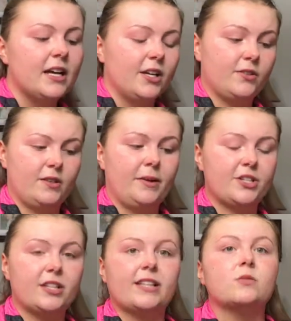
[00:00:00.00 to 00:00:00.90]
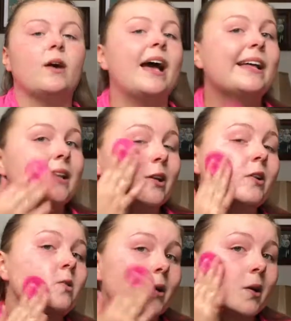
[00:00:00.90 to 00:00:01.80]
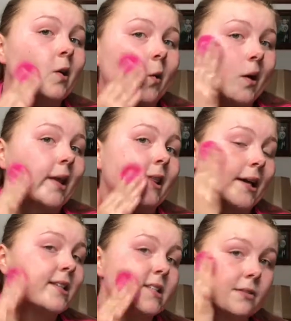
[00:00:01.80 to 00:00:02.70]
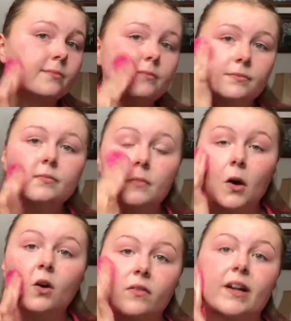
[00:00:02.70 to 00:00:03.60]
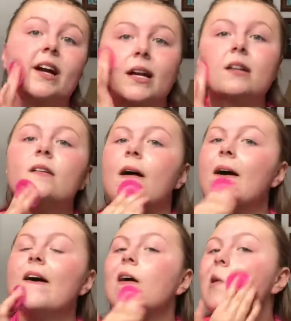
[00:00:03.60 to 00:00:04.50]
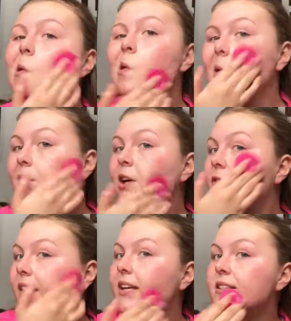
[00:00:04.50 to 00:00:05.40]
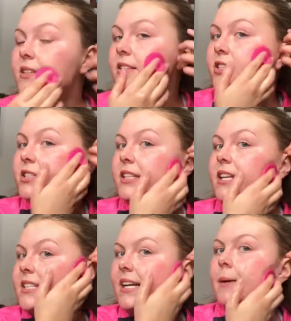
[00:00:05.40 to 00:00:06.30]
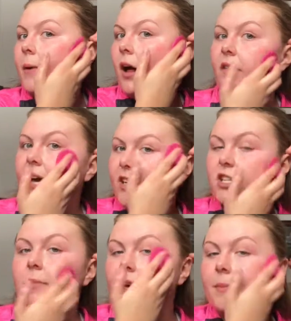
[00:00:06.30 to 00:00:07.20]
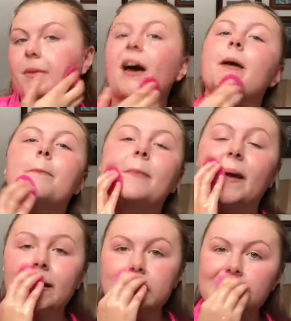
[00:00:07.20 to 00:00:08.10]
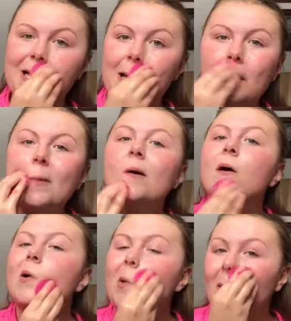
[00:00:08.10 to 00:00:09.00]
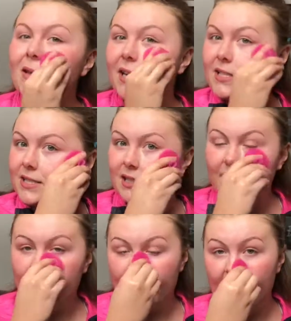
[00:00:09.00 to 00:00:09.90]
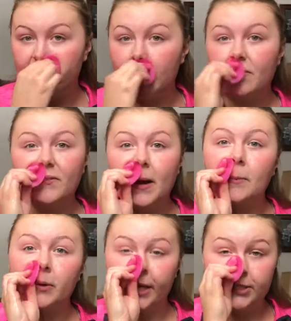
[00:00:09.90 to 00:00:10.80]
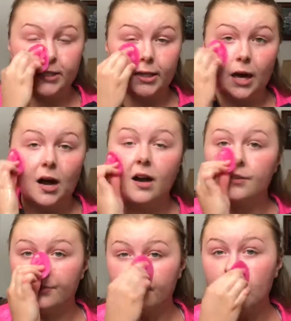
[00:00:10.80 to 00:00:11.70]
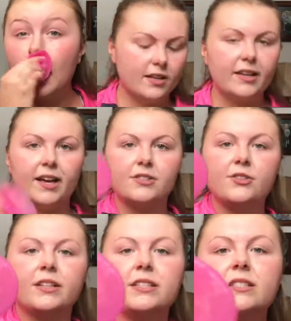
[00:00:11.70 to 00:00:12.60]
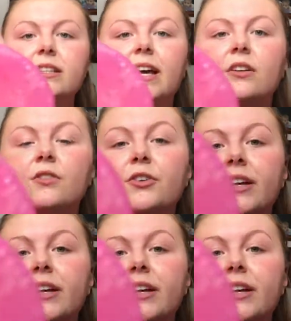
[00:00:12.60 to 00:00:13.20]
You just want to make sure that's wet, and then you just want to go like this over your face. This is just going to dig up all the extra makeup that I miss or that I still have from when I took it off. Yeah, as you can see, I don't know if